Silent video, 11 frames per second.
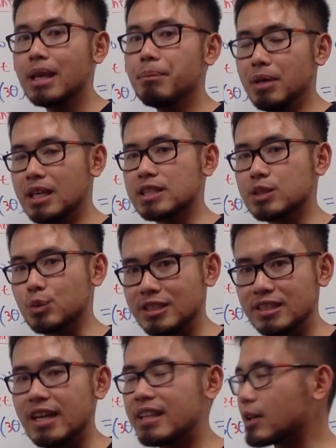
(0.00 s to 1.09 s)
Because we
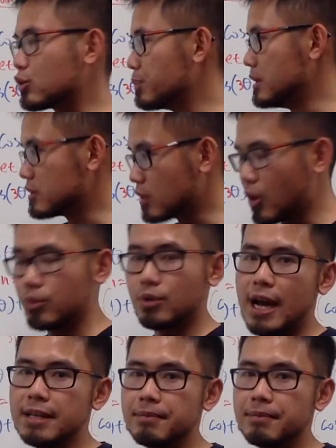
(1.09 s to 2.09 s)
set that to be so, right?